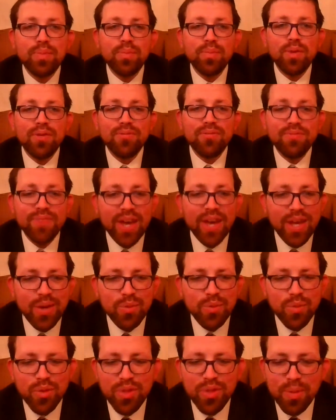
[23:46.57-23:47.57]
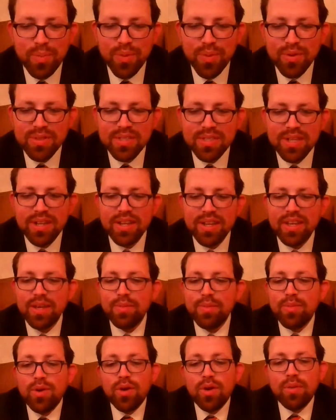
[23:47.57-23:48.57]
a fight with a person im
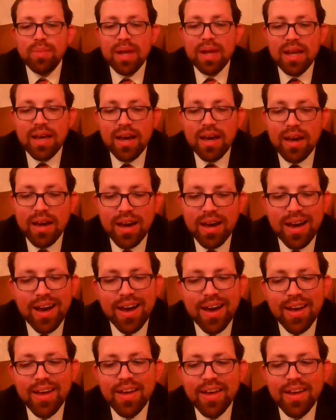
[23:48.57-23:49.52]
lo gmalcha ra'a,